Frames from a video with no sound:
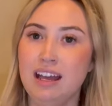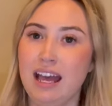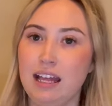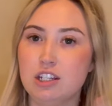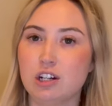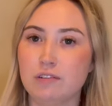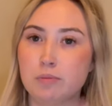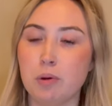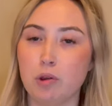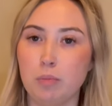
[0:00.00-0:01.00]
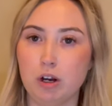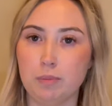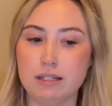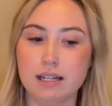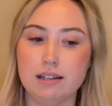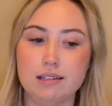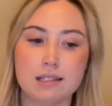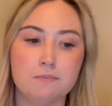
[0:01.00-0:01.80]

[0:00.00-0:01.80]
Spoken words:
It serves both purposes.